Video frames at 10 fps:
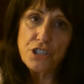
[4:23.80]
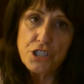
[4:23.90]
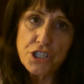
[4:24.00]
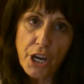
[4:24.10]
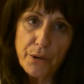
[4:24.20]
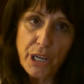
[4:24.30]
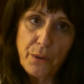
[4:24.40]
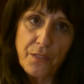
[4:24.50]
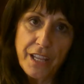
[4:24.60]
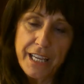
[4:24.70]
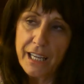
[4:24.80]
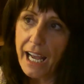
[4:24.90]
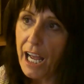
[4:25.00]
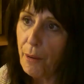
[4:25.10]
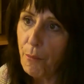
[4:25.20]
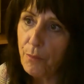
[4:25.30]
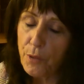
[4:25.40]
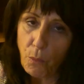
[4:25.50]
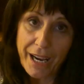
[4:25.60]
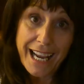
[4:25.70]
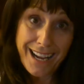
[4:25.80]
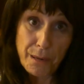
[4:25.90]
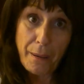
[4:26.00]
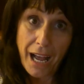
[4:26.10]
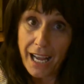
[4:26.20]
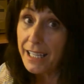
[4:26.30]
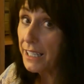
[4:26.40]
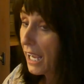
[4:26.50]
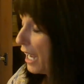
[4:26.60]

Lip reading: just show you the way I pack.